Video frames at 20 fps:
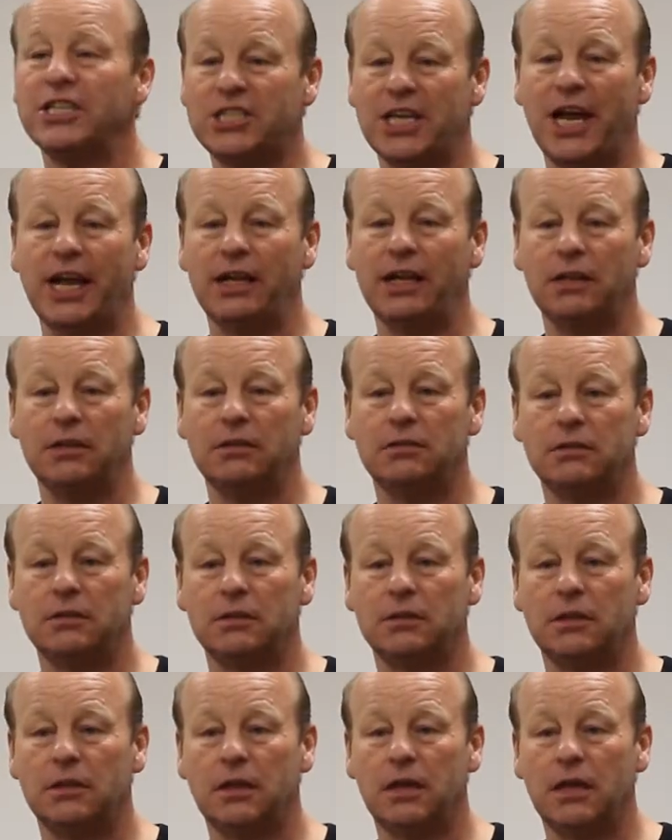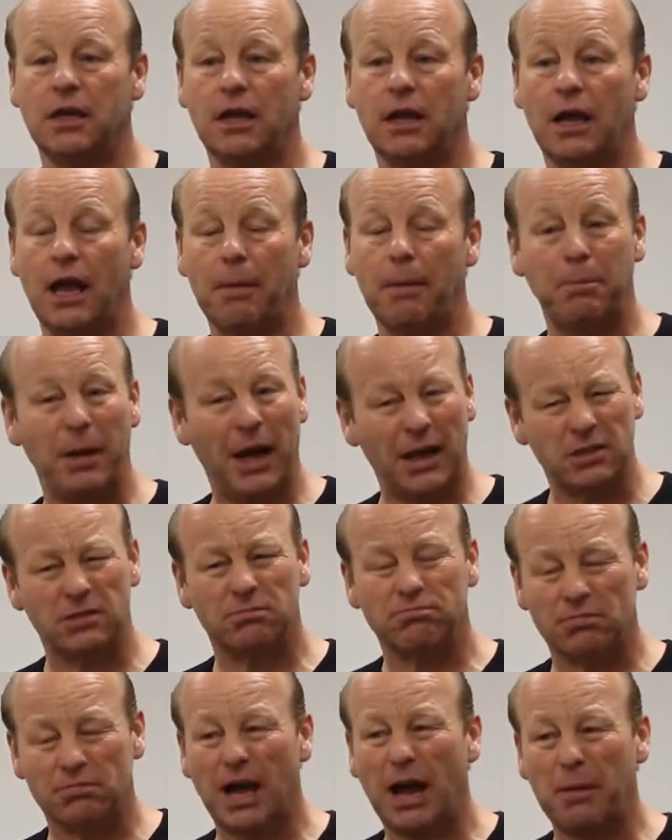on a sale.
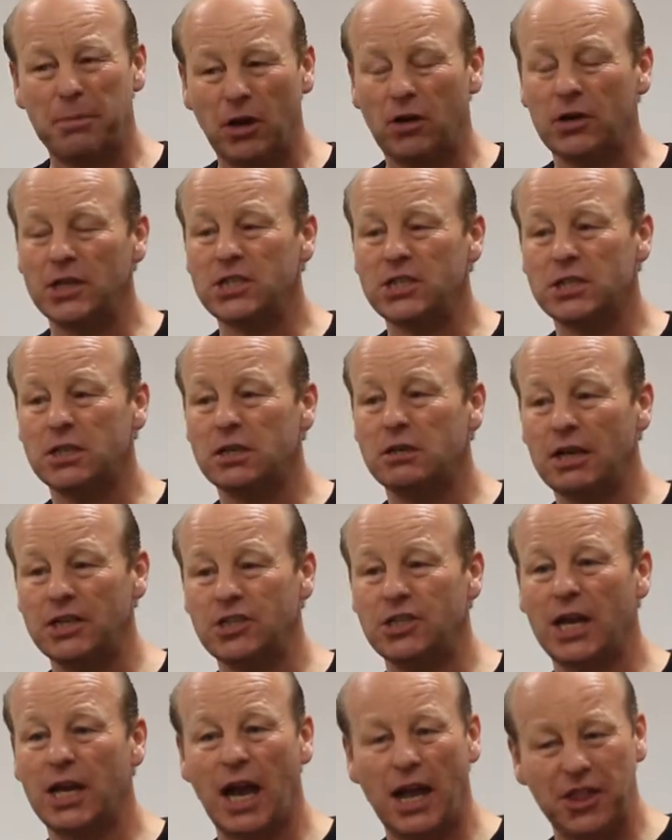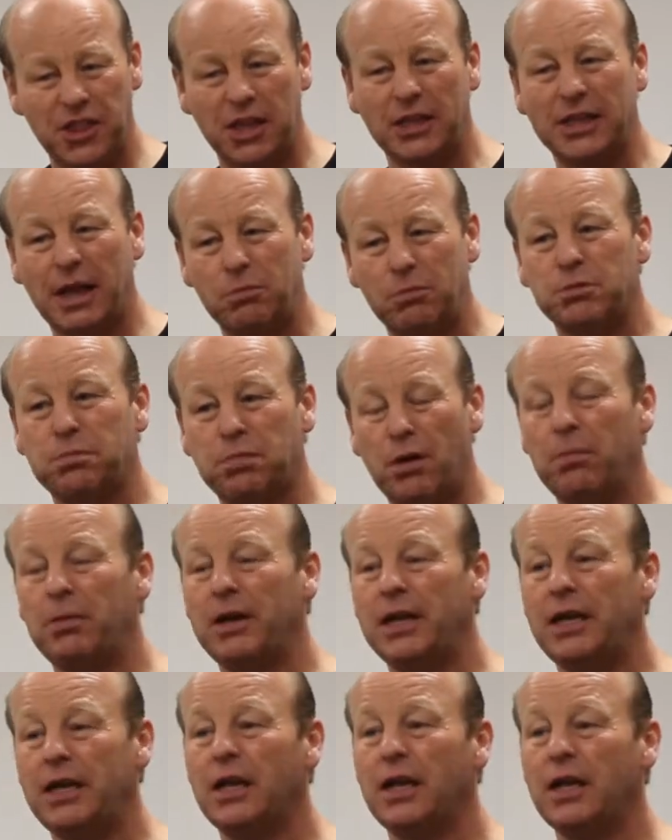But I'll be honest and say I think that was
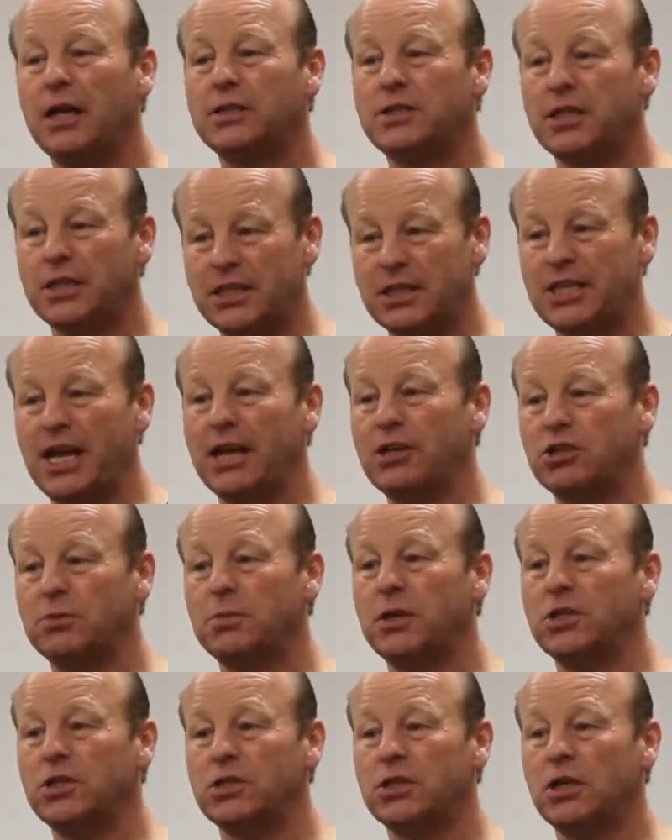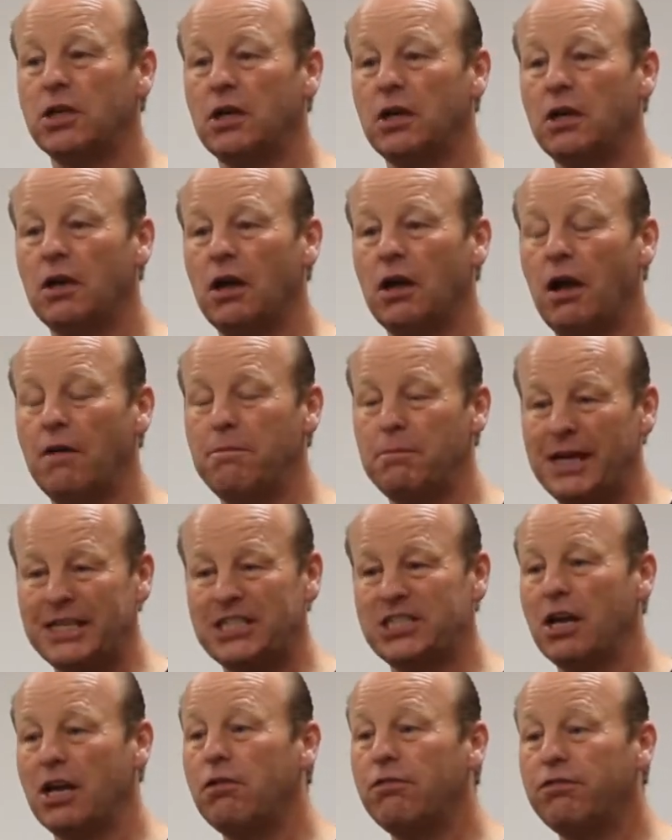probably to the detriment of
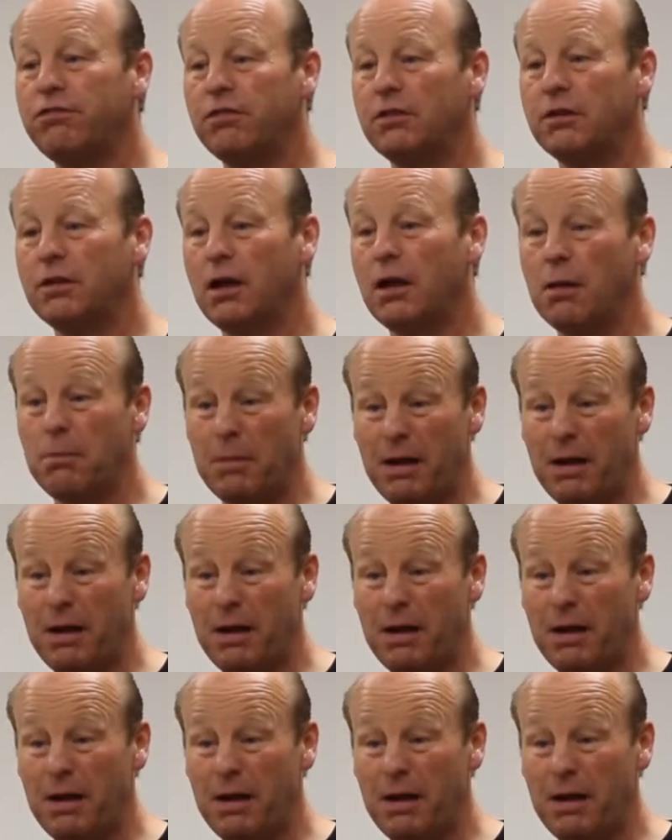myself,